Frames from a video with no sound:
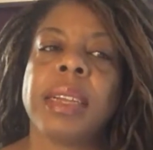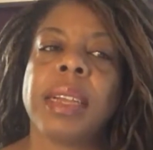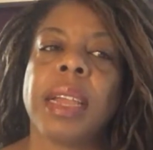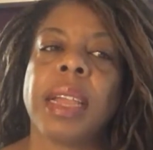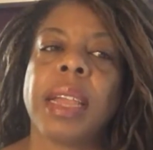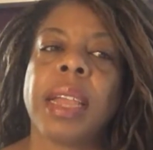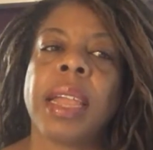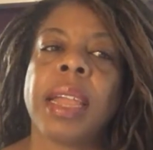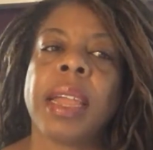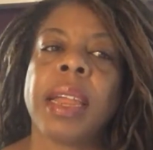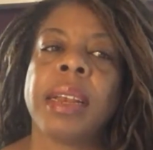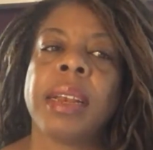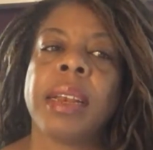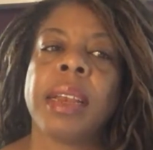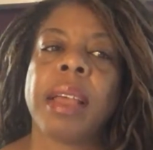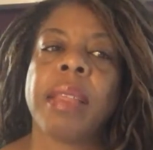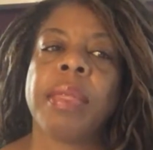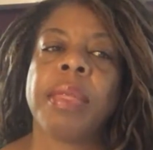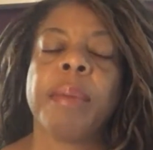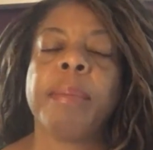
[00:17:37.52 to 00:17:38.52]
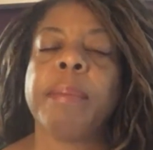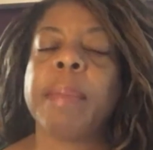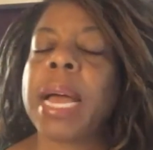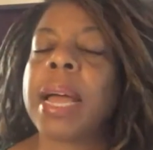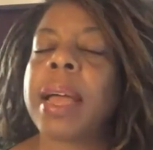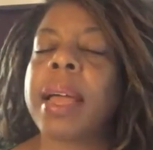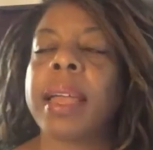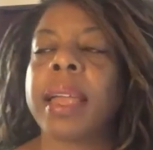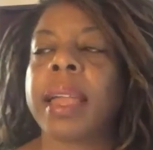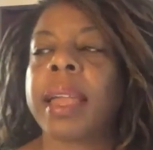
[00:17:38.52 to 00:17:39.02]
And the
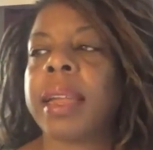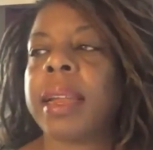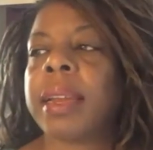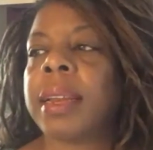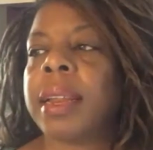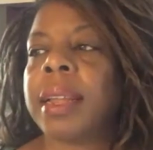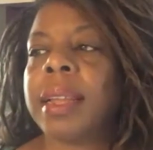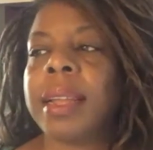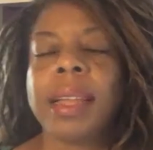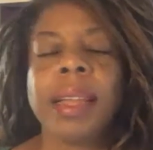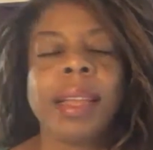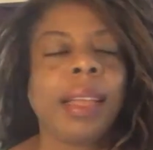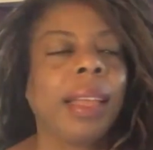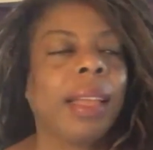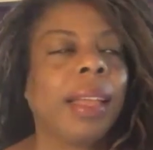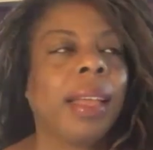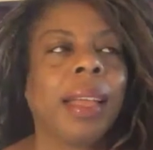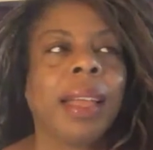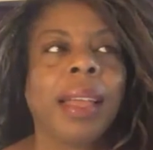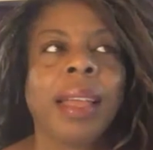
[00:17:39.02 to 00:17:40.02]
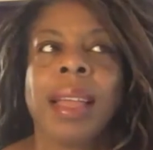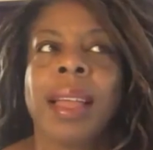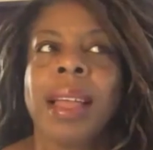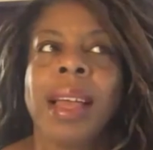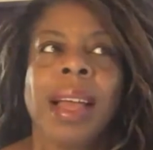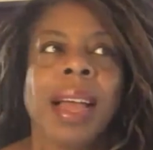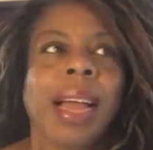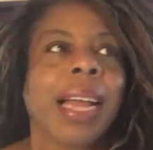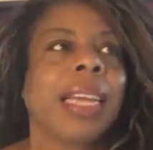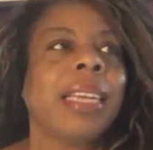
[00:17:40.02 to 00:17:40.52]
mind,
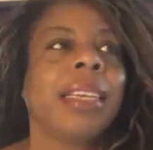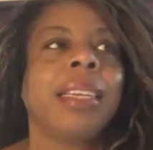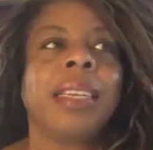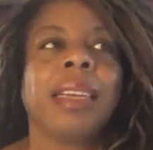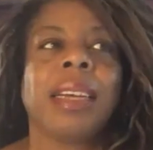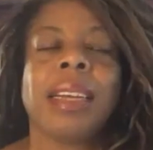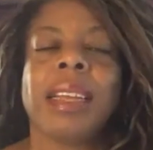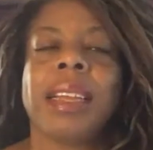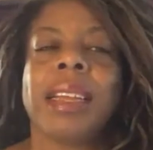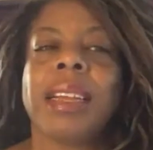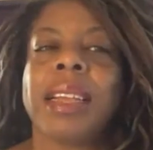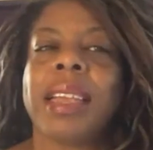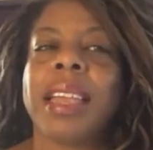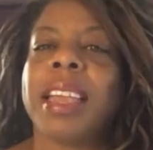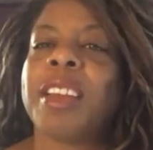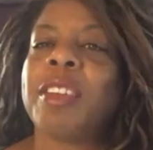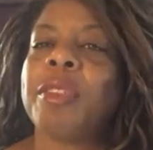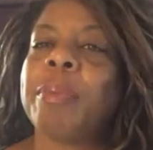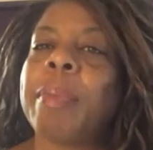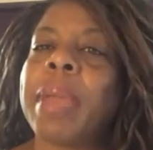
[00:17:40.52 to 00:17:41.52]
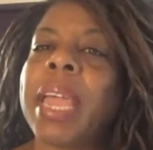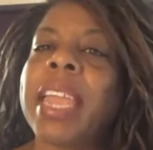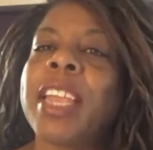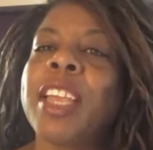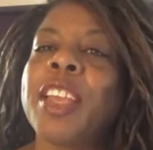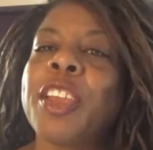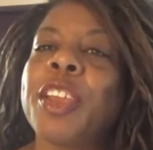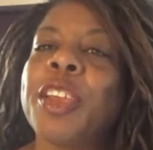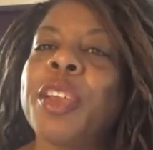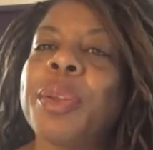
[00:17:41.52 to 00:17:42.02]
I tell you, can
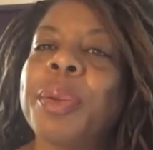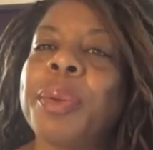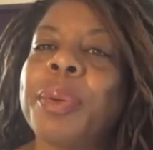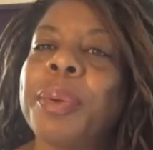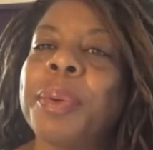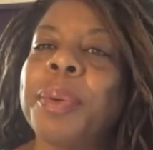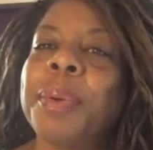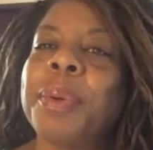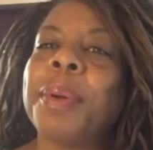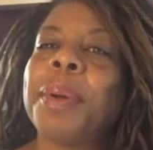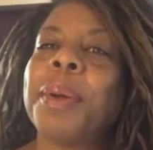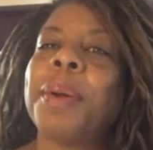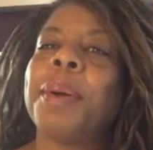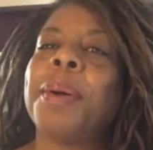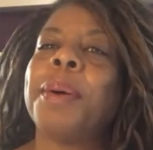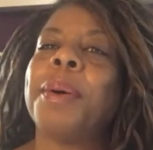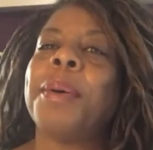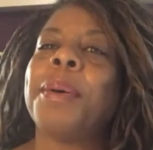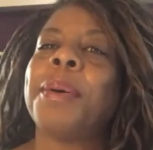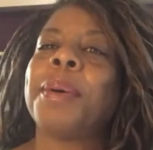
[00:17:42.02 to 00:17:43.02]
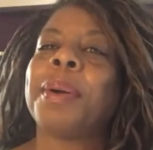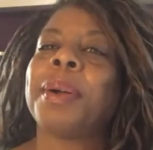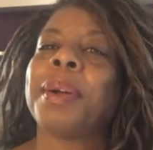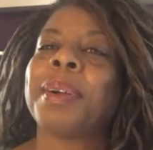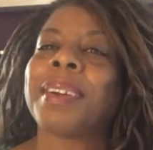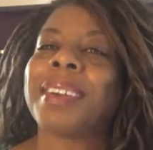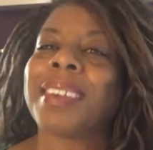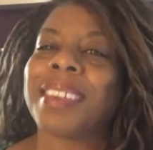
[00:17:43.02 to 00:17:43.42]
make you, or,